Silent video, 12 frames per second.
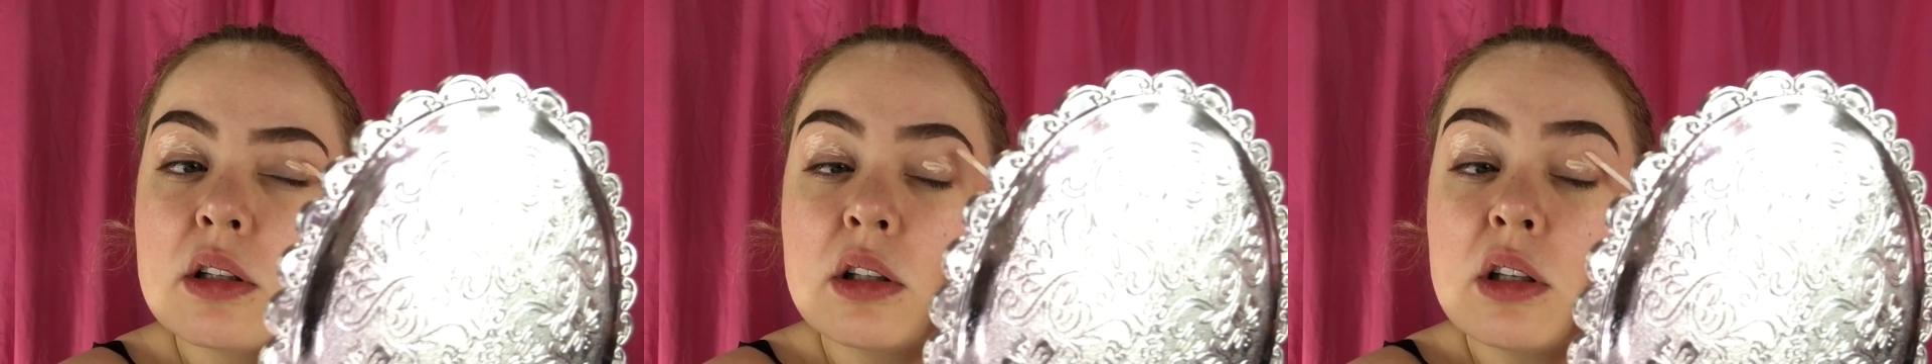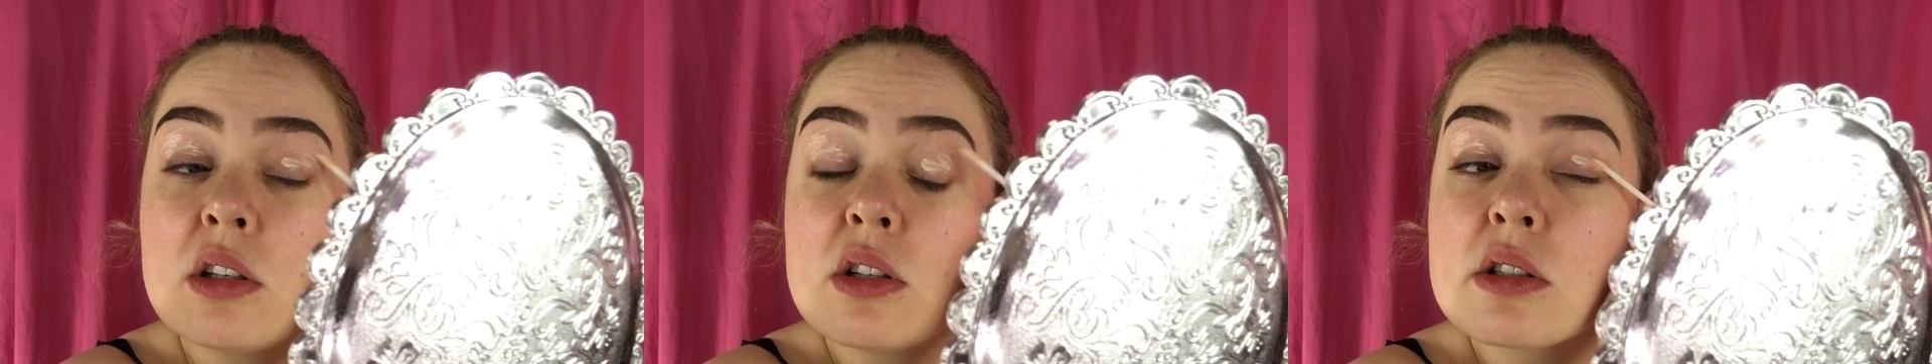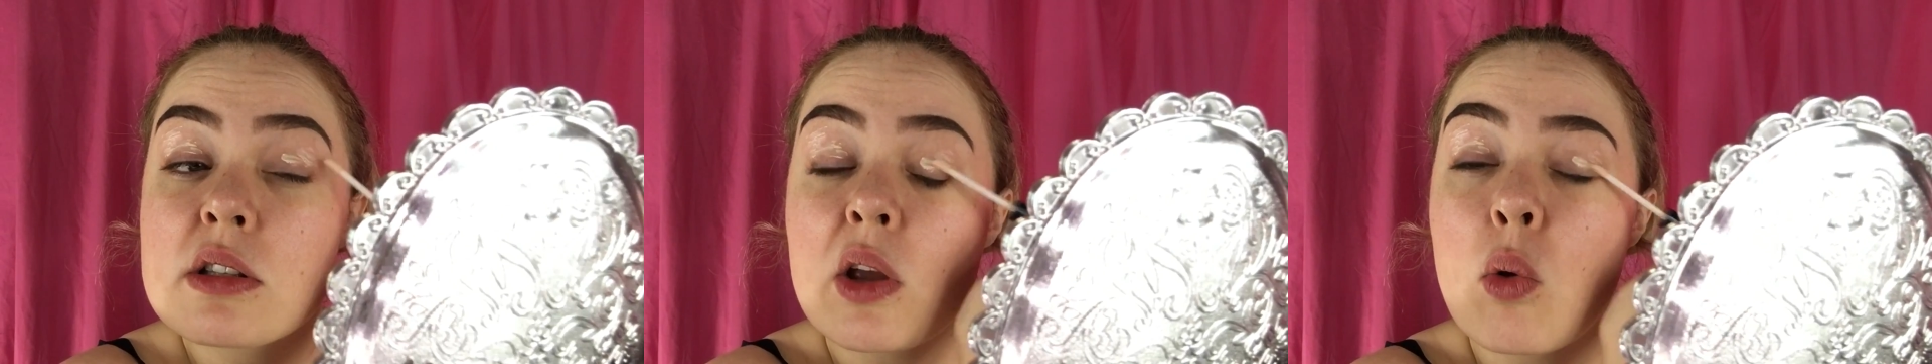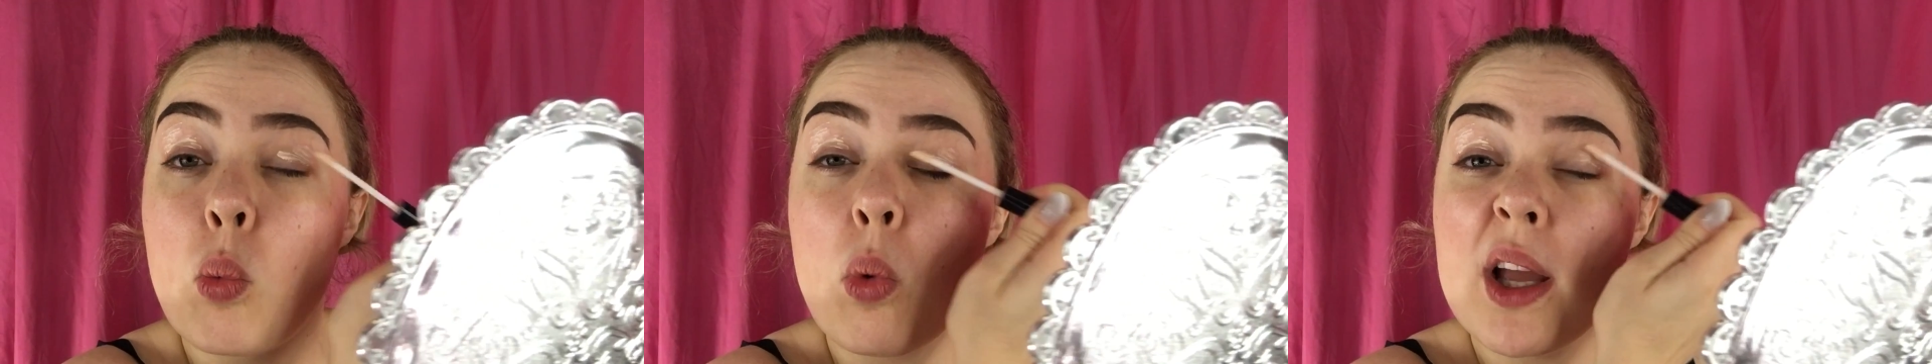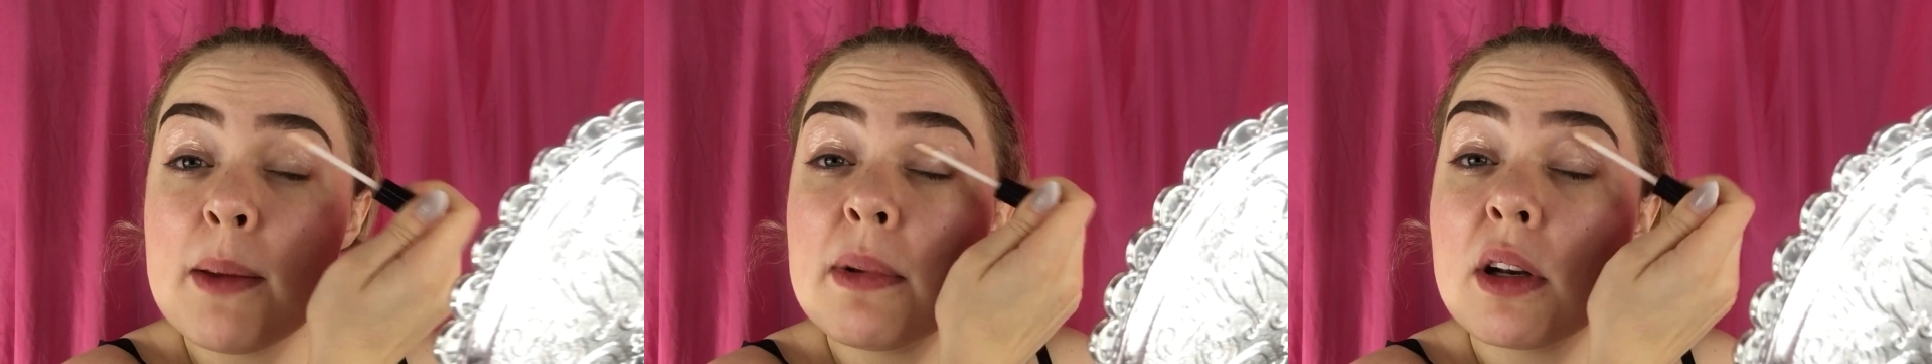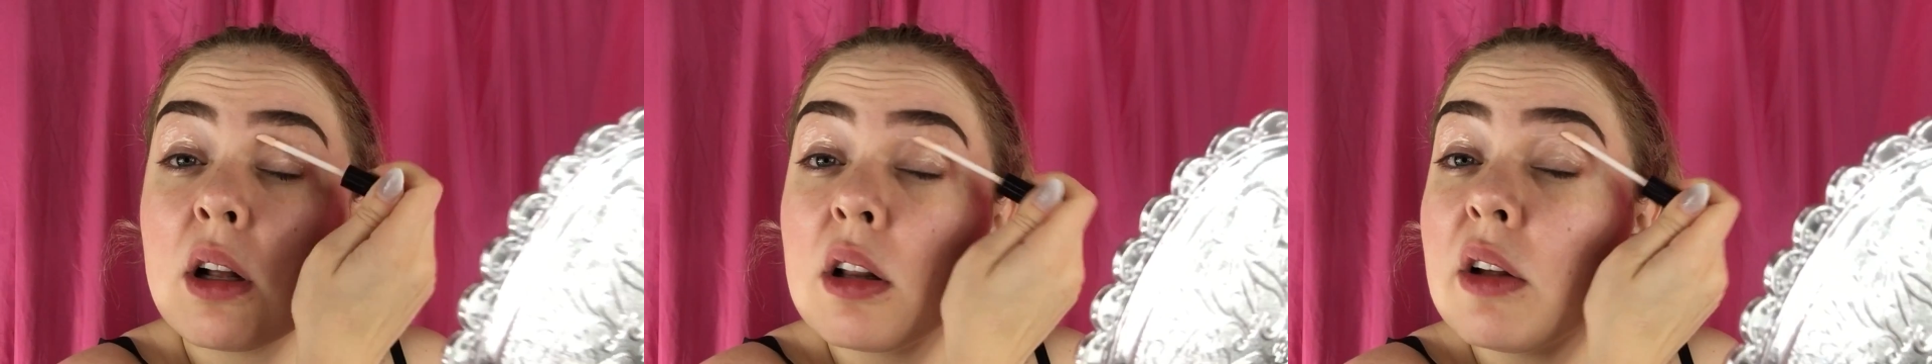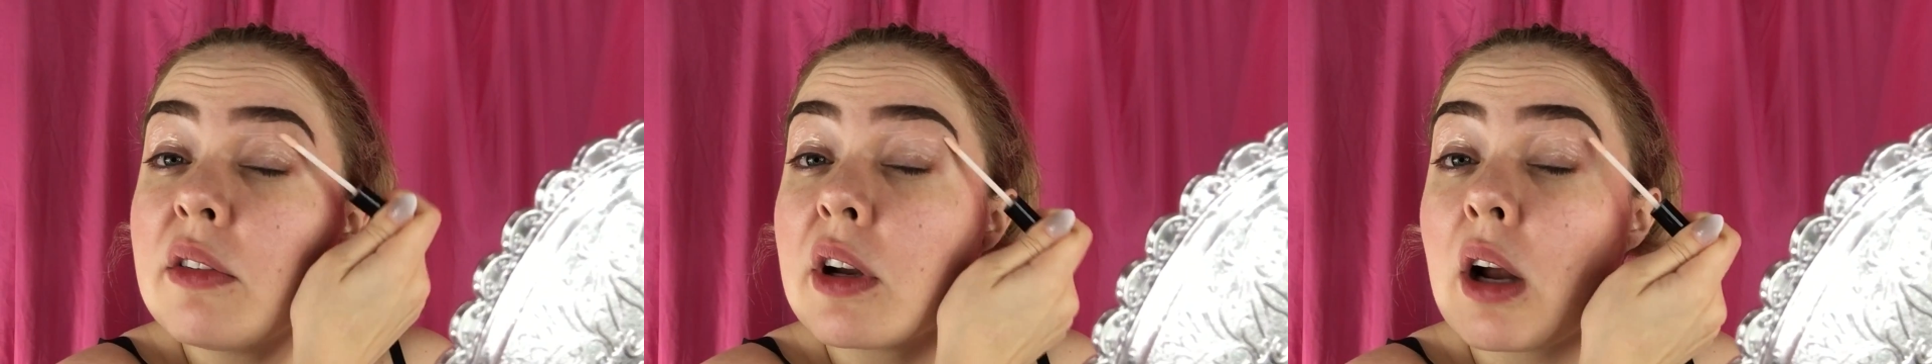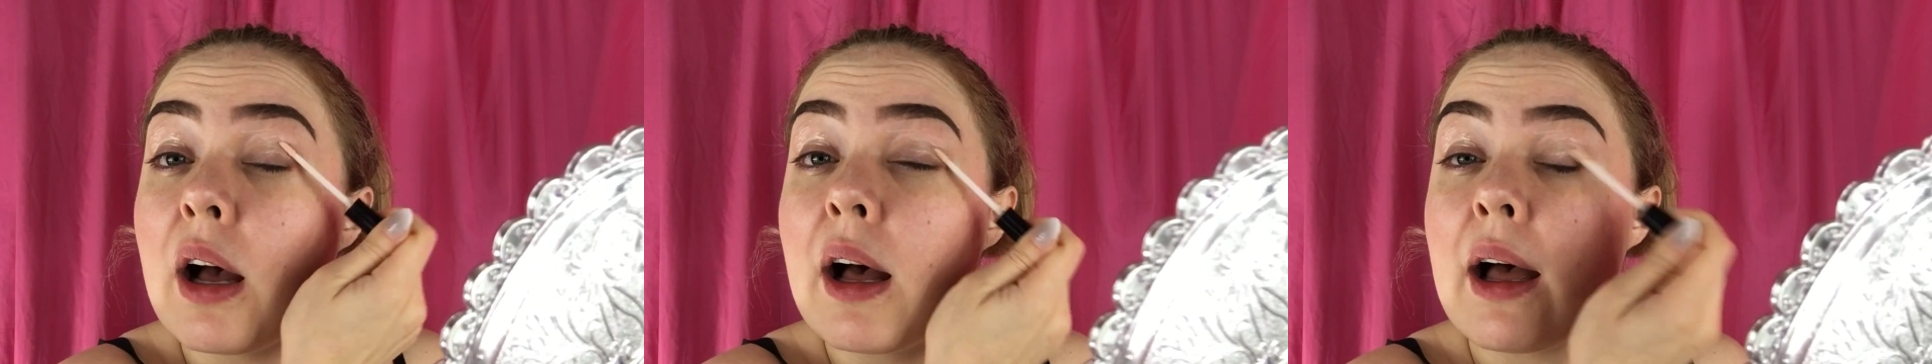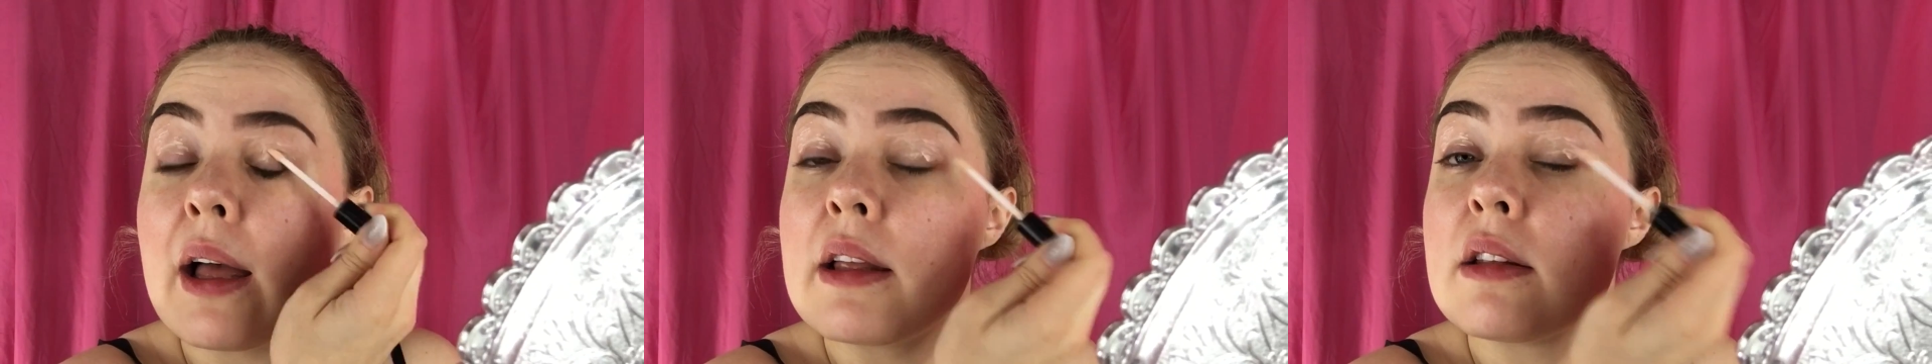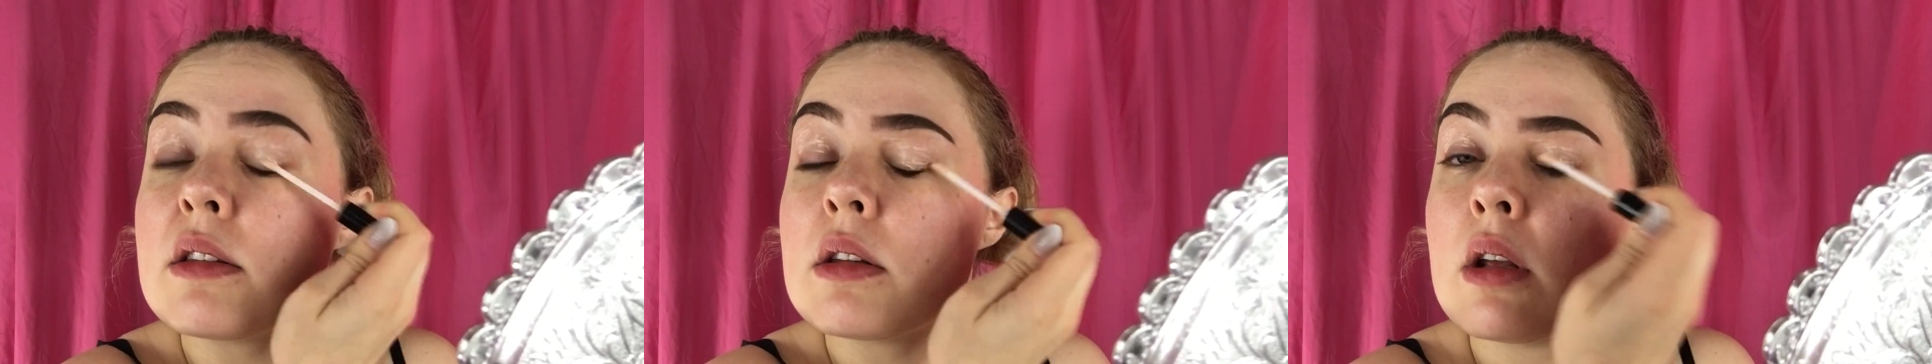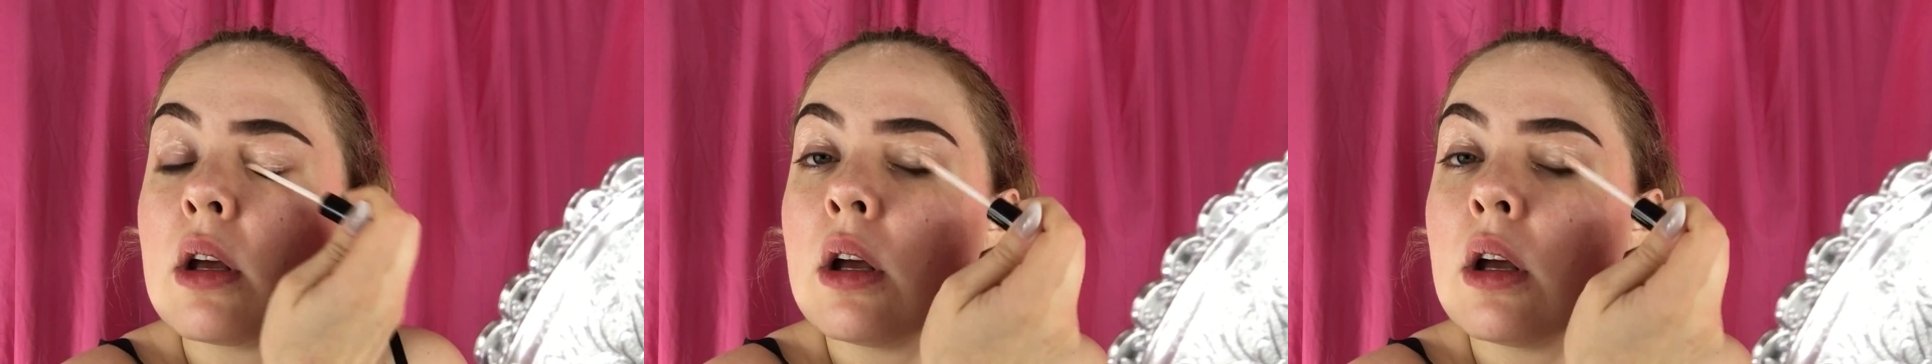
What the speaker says: and you can just like wipe it all over your eyes.